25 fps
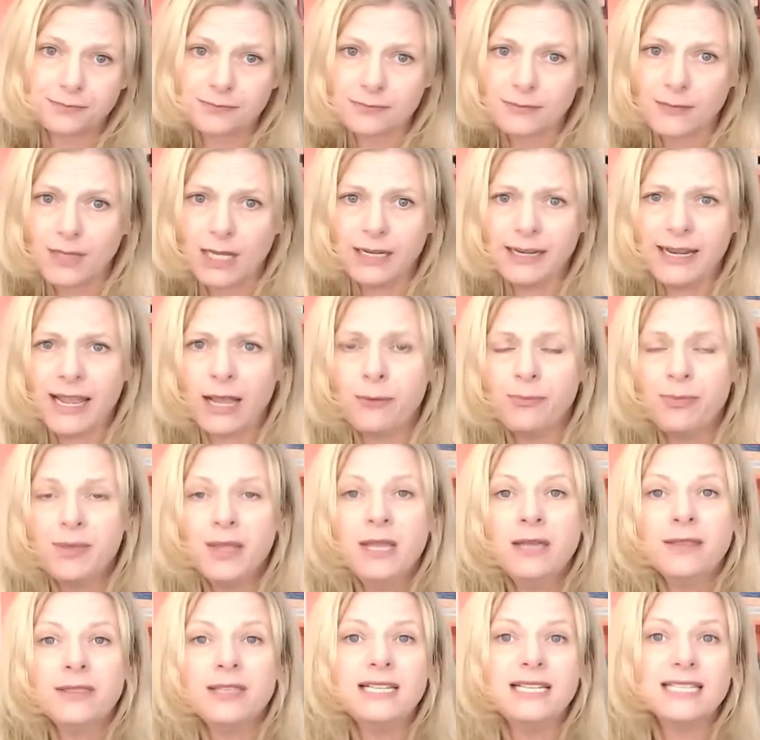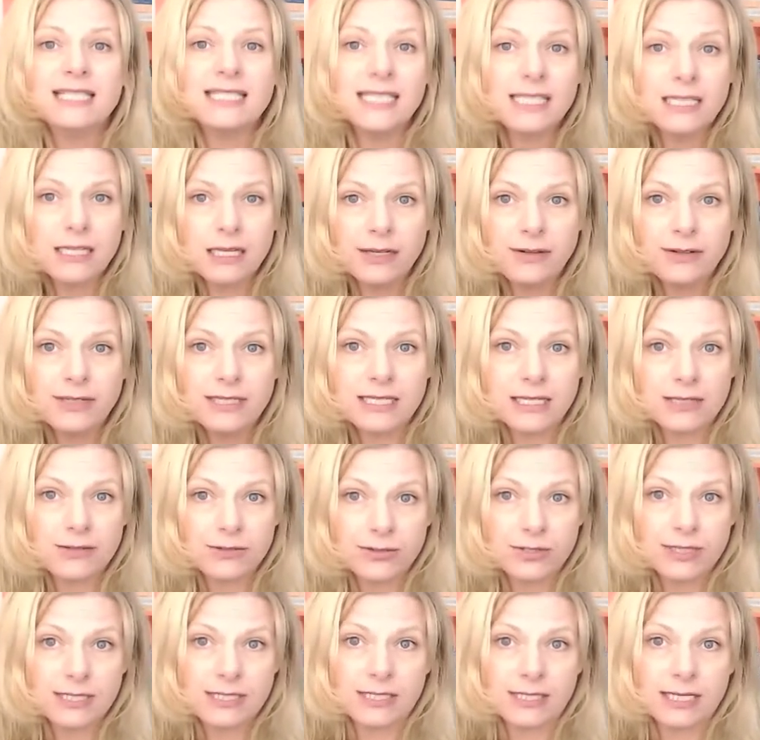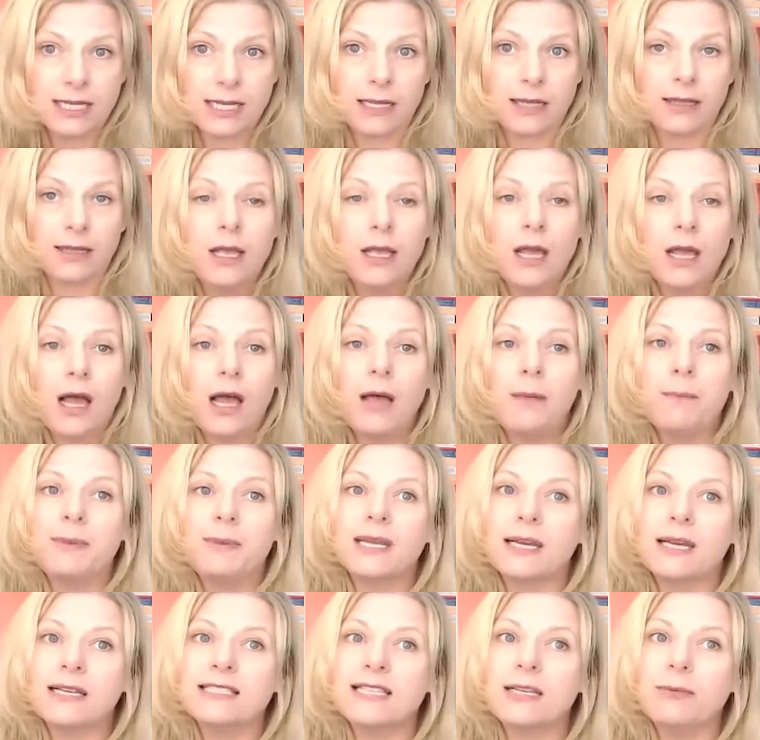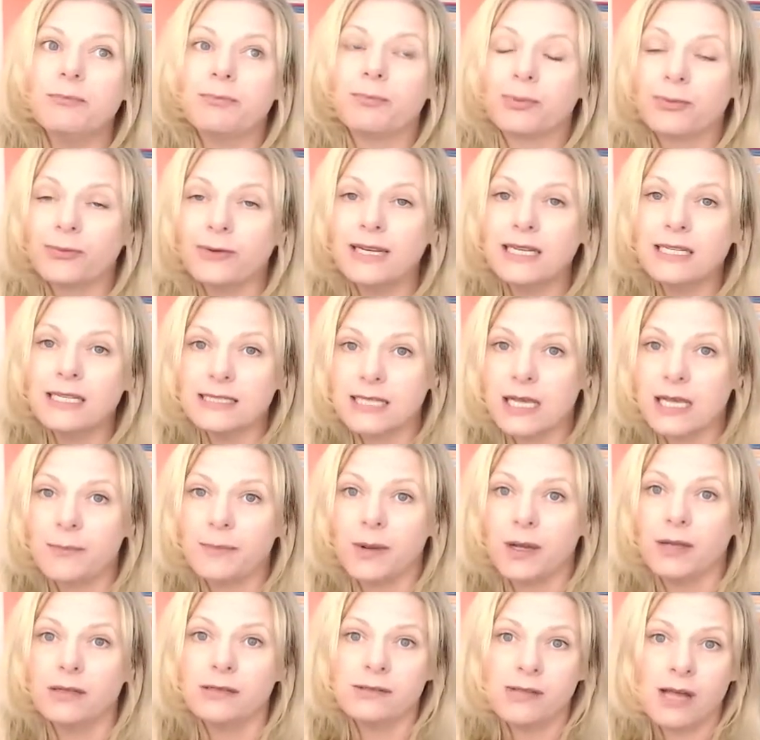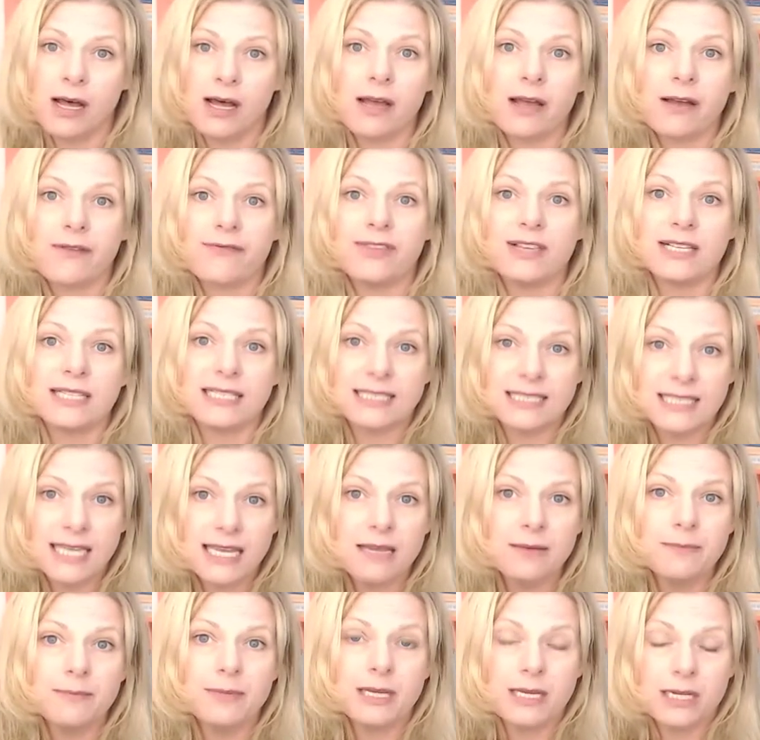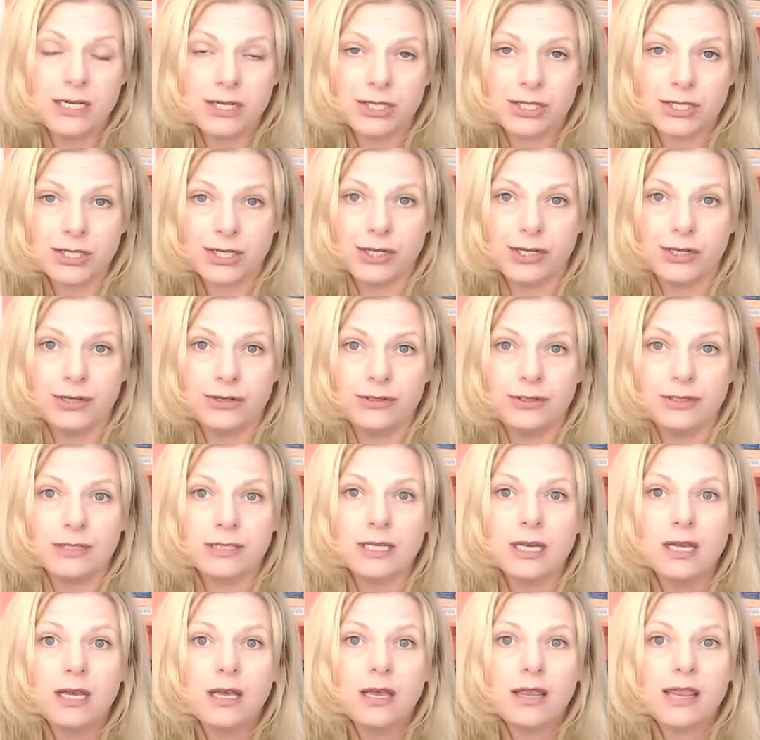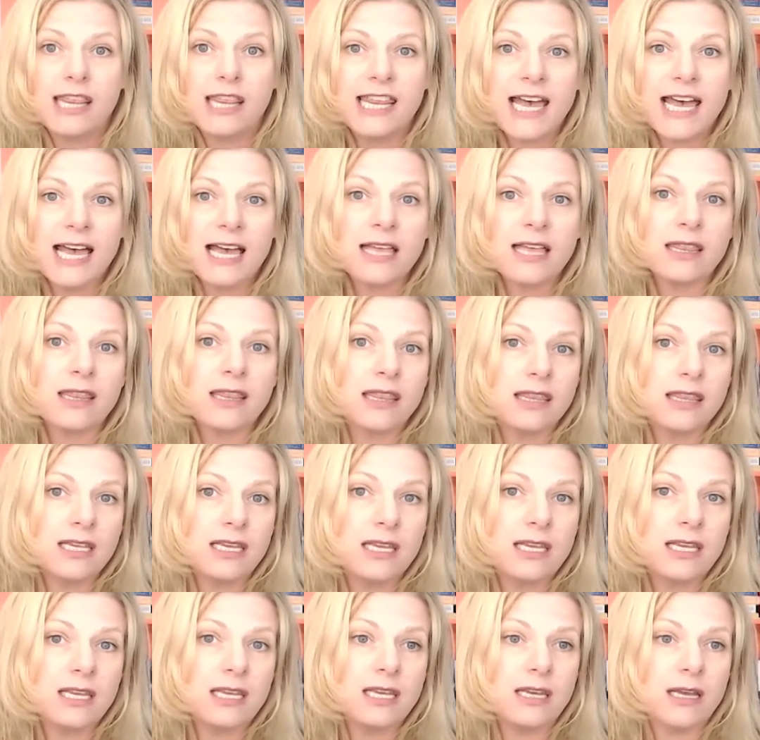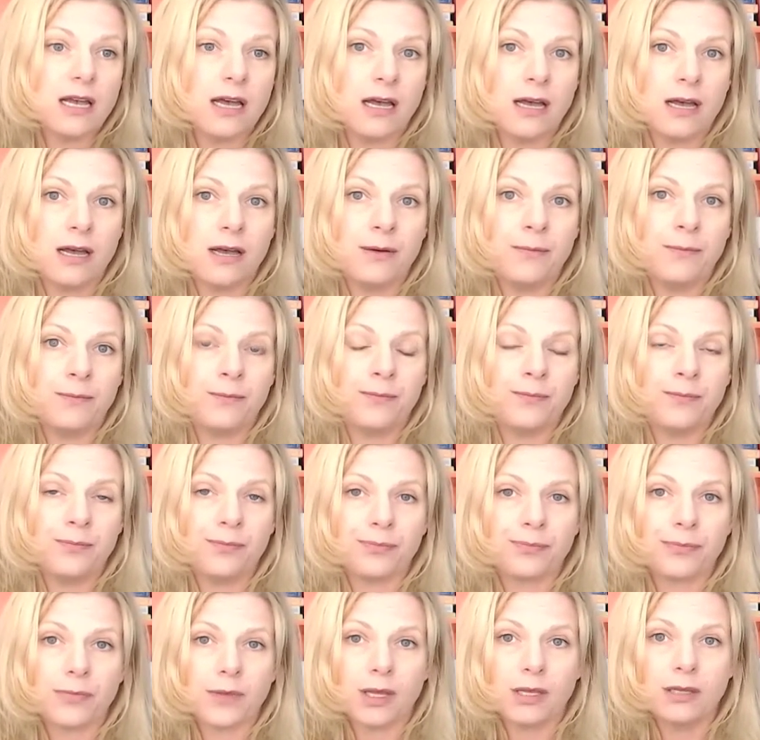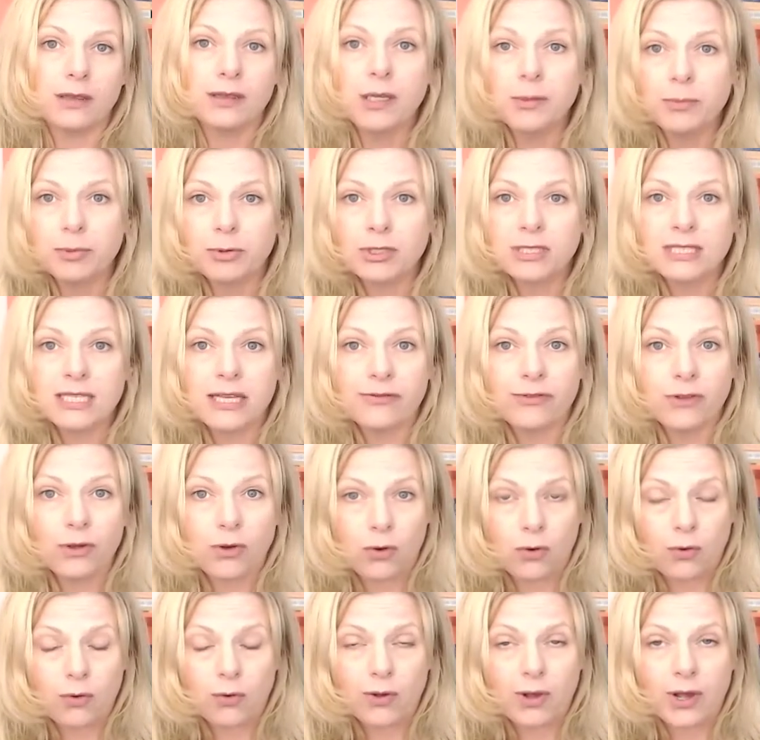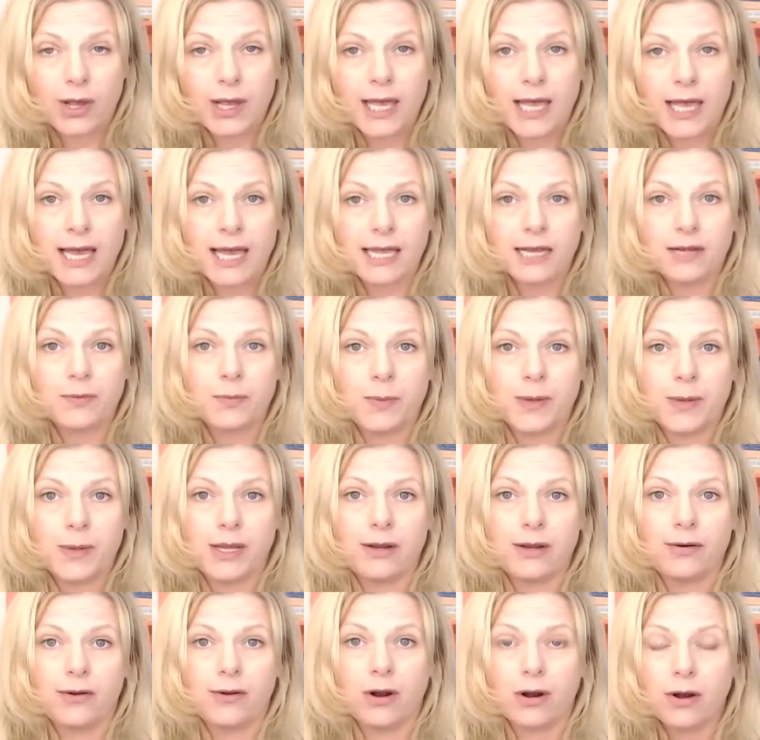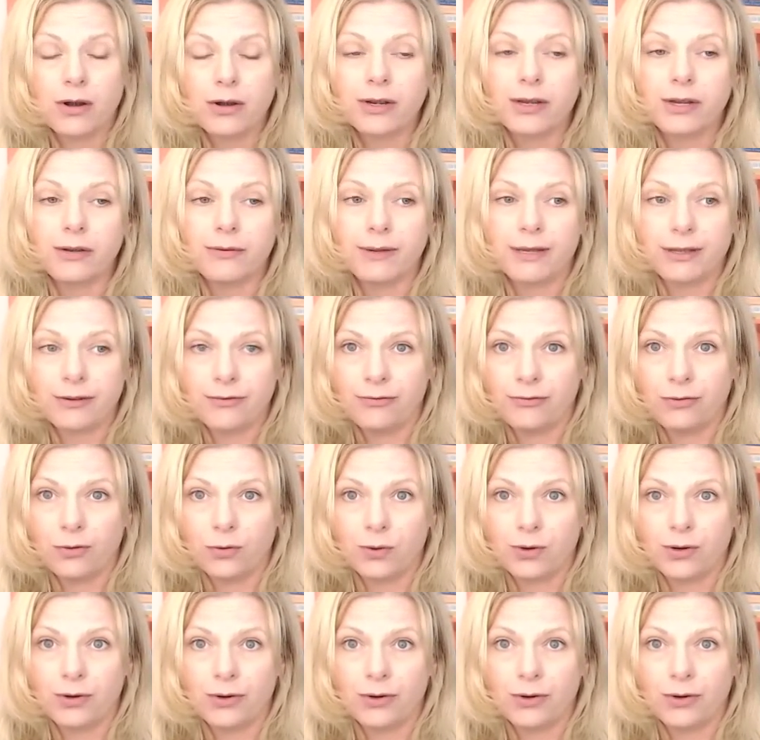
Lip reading: Now, the dissent here is interesting because it brings up a lot of the same issues that the liberals on the court had been arguing for